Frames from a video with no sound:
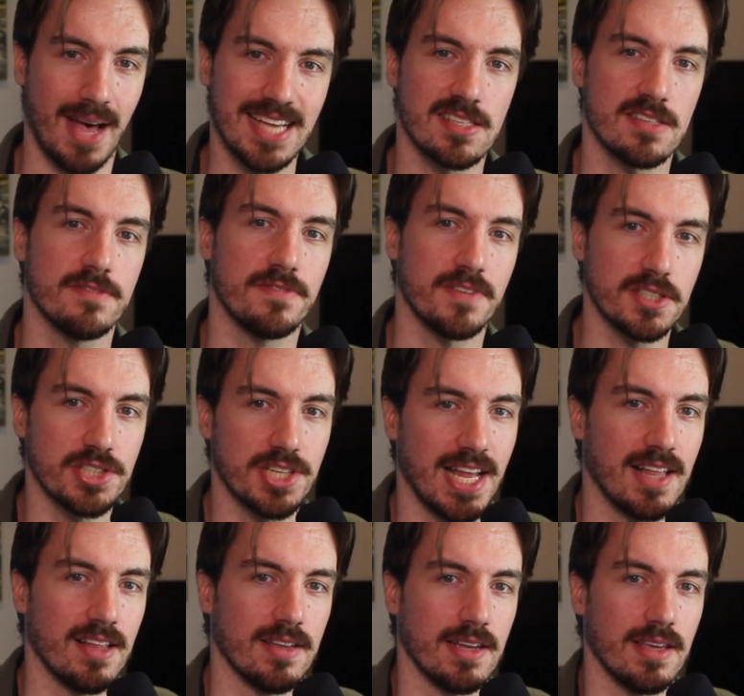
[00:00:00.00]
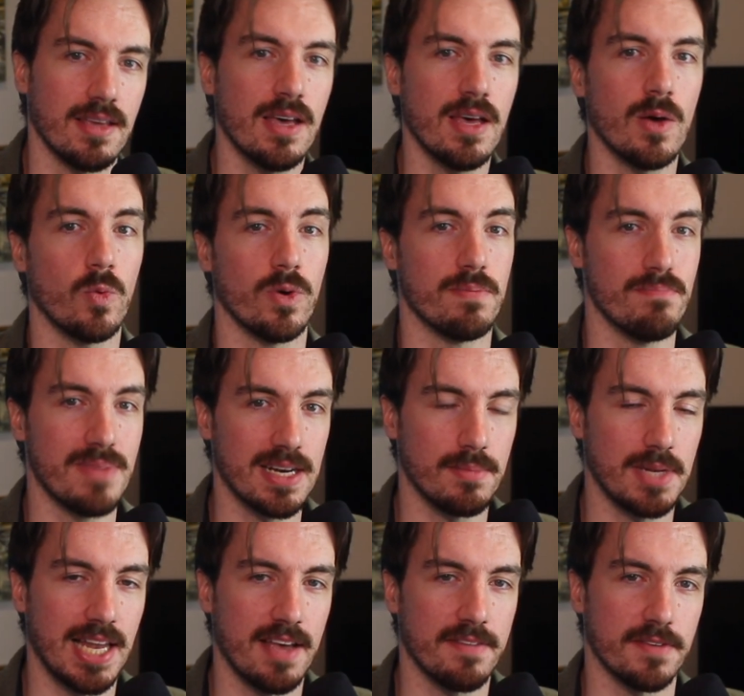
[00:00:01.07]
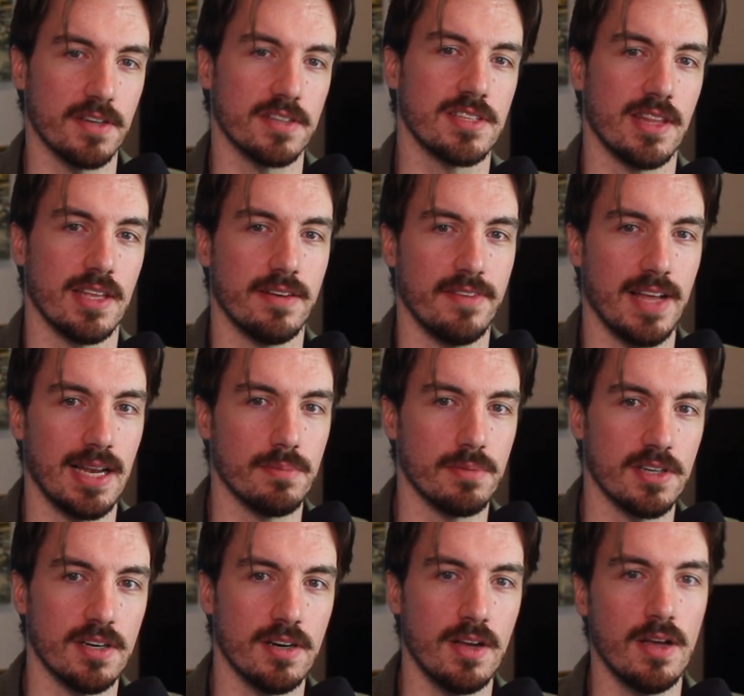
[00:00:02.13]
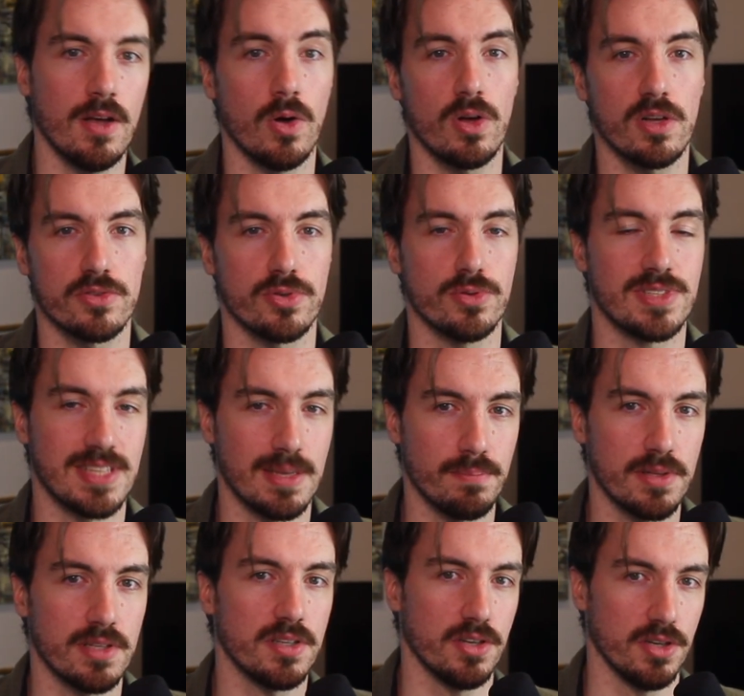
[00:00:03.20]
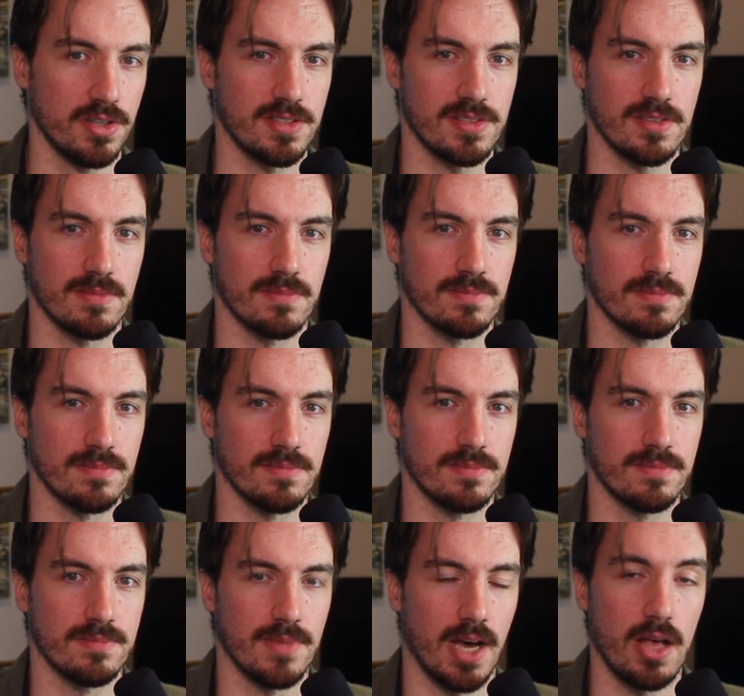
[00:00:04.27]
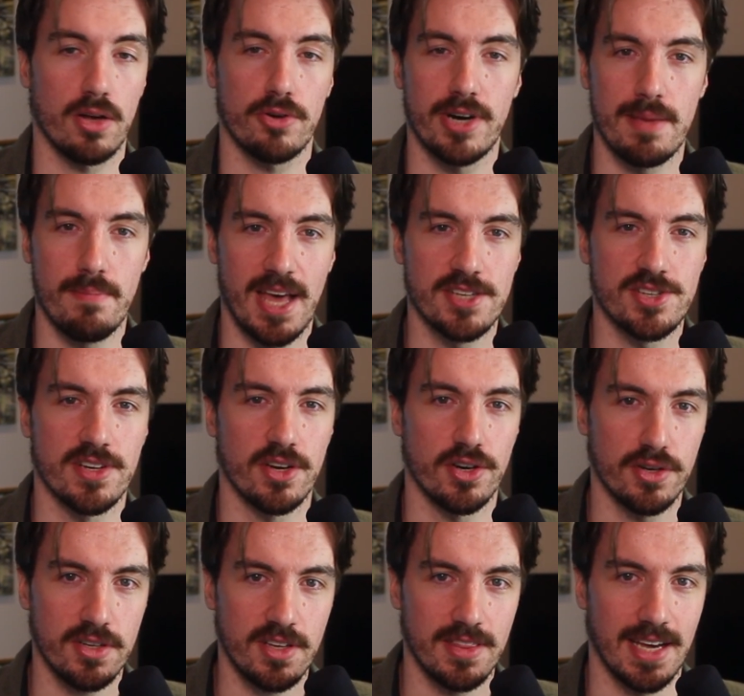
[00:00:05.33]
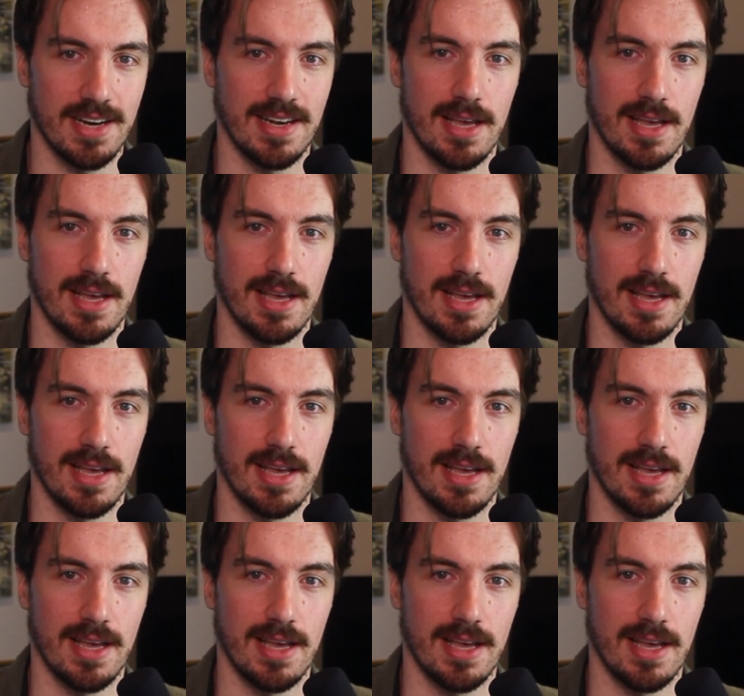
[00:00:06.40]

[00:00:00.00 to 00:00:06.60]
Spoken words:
massive functionality with minimal effort to the developer, all through simple hooks. I already mentioned a hook that